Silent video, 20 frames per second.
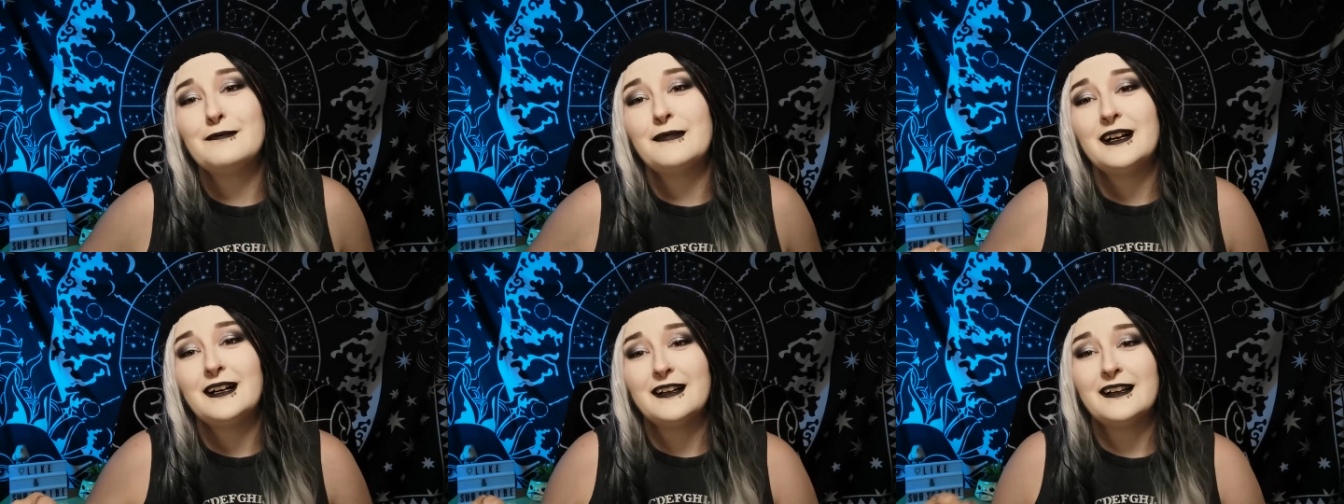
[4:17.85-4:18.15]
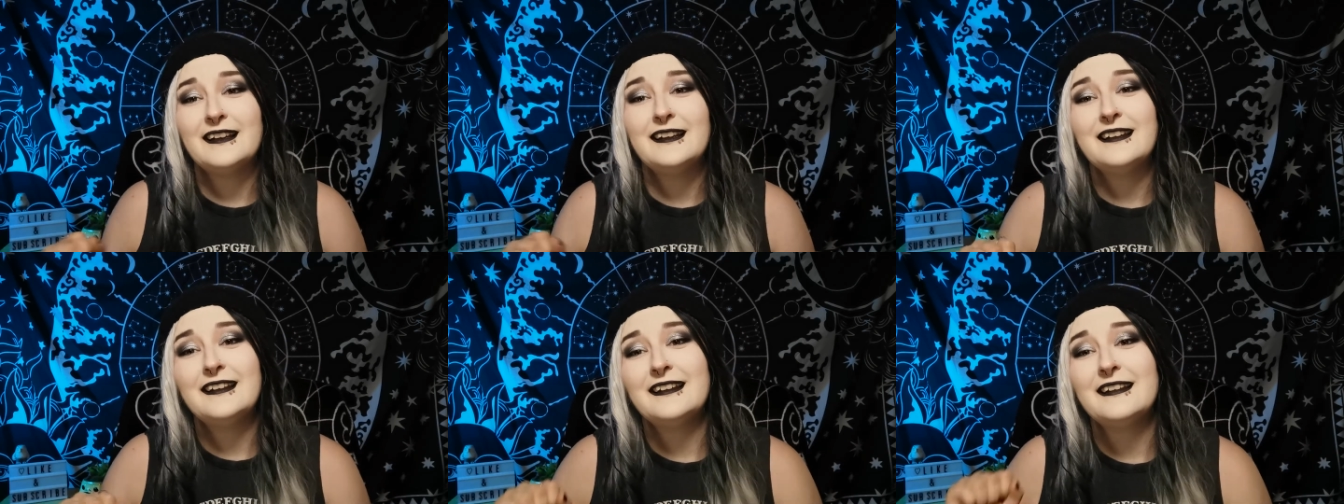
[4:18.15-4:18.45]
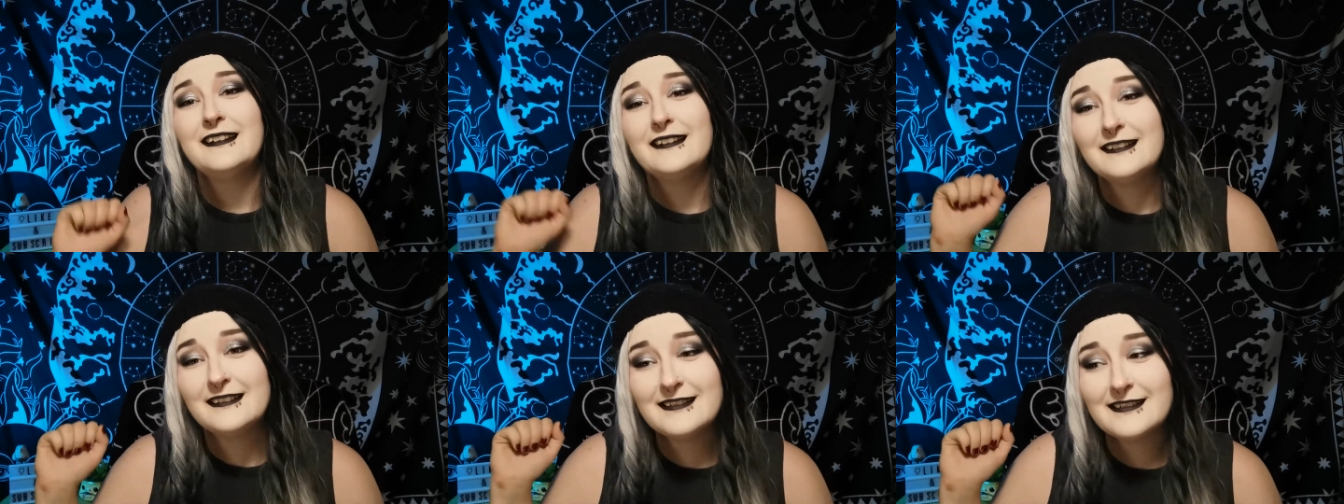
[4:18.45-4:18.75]

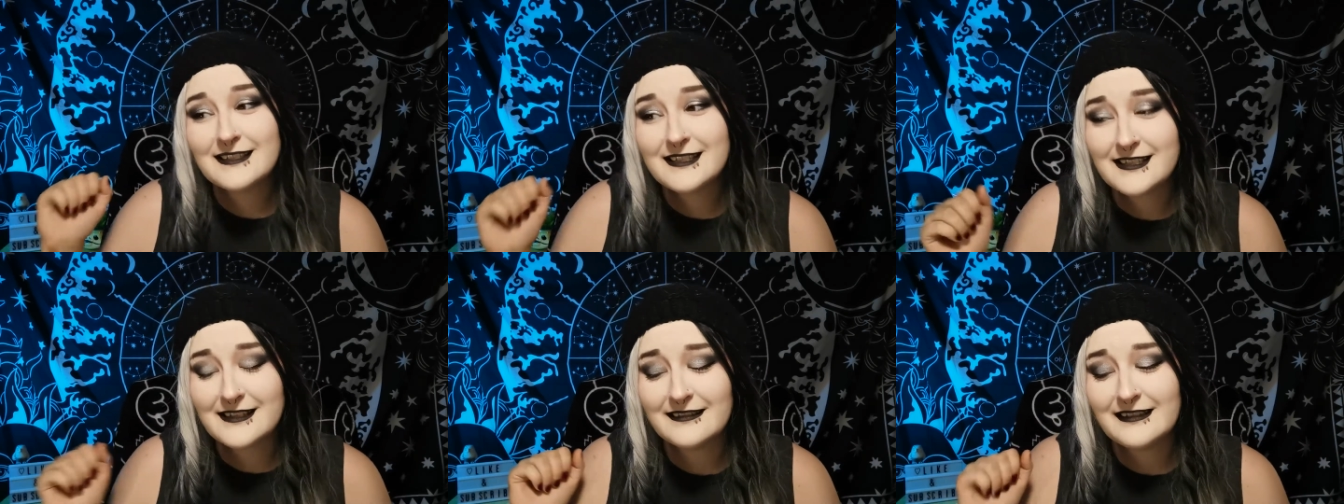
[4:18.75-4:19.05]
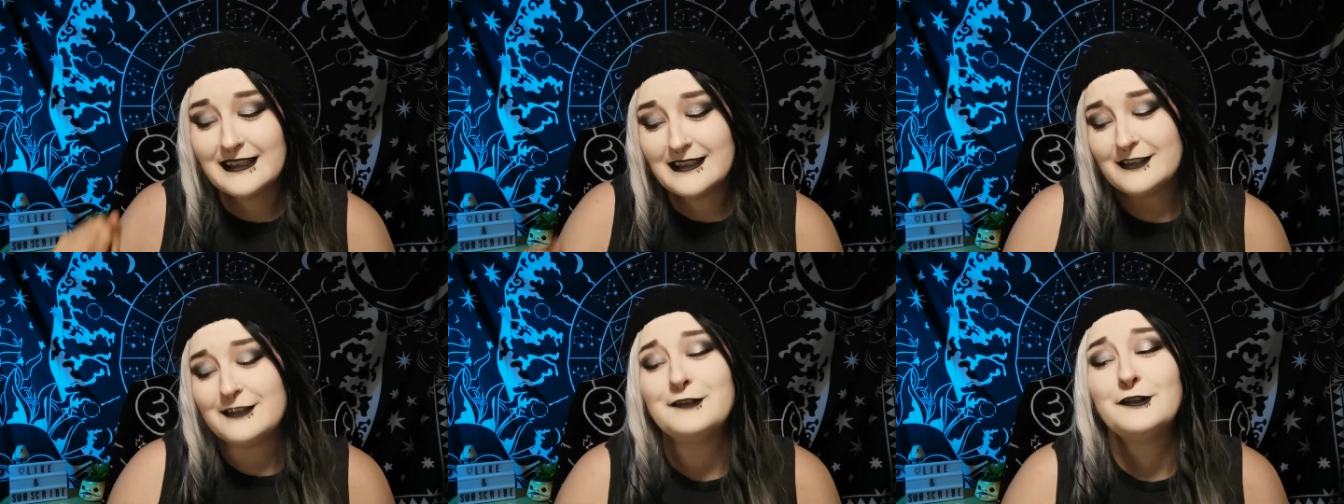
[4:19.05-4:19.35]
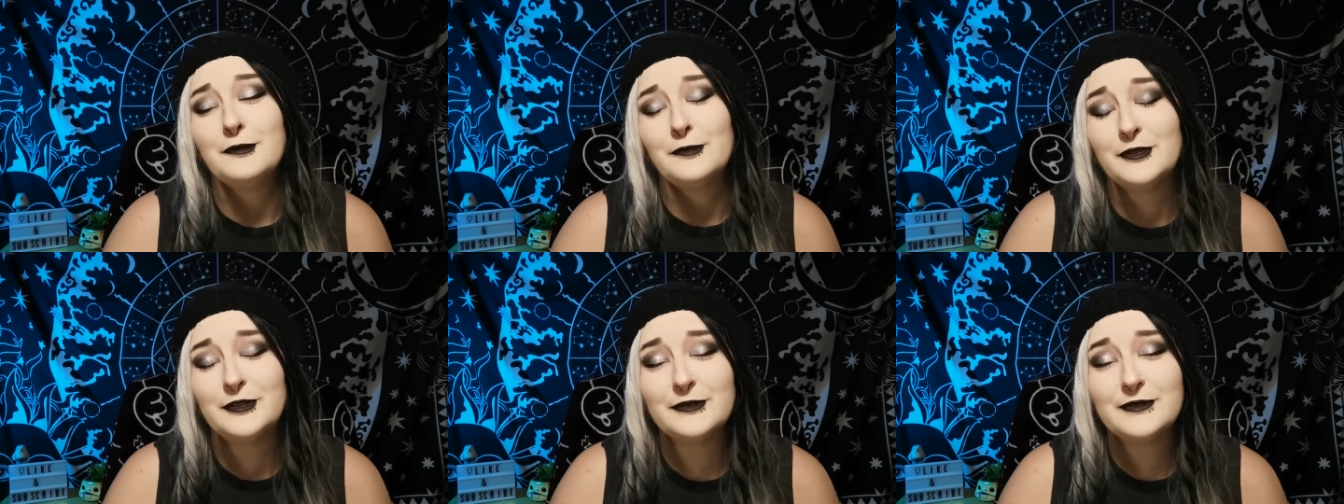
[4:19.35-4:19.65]
my
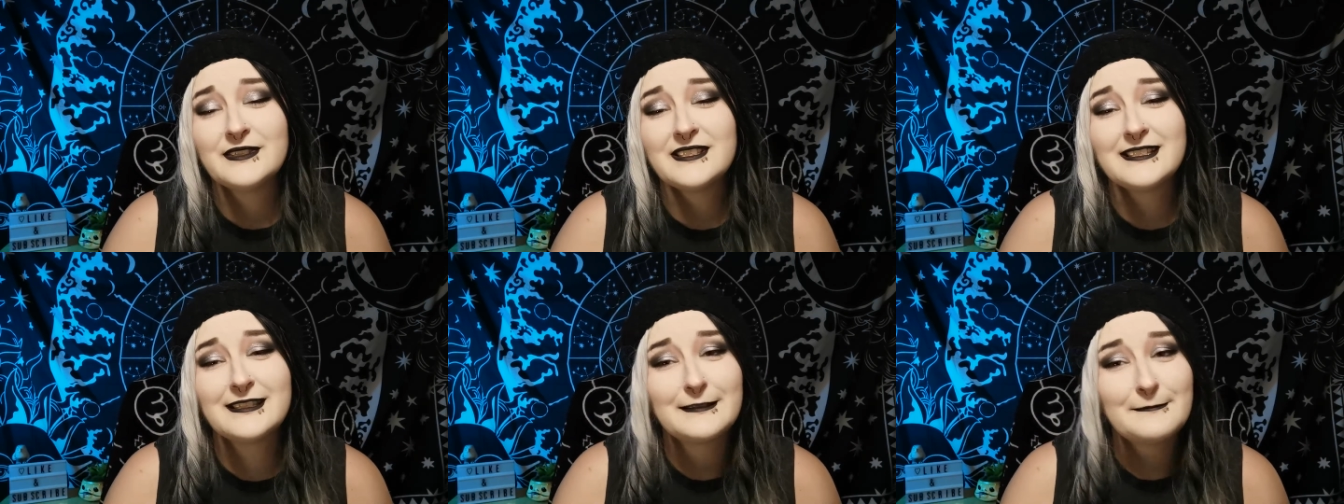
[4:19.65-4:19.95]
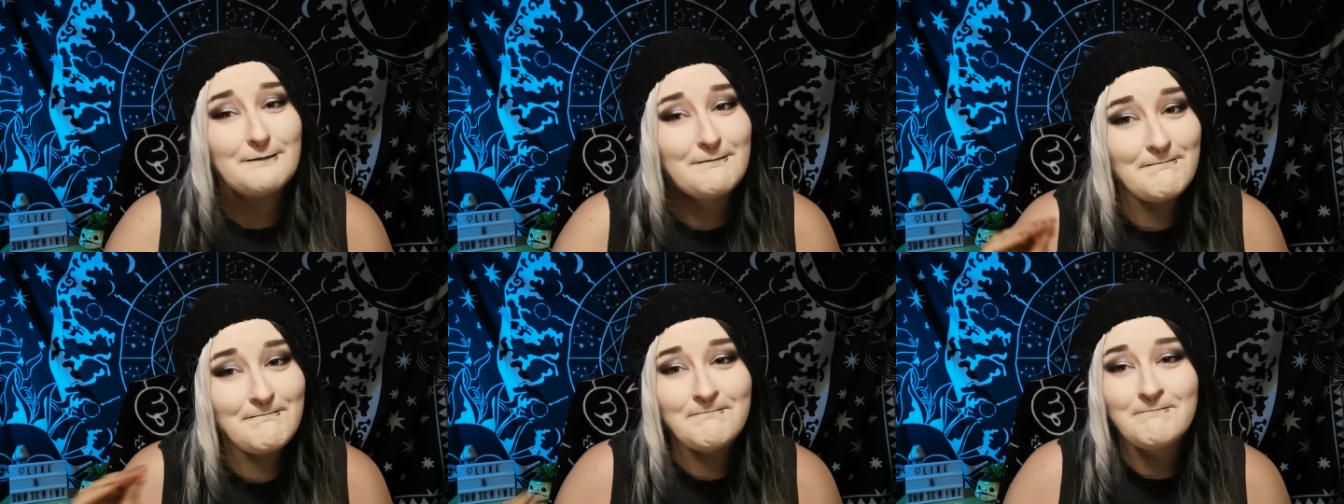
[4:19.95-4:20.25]
celestial boots.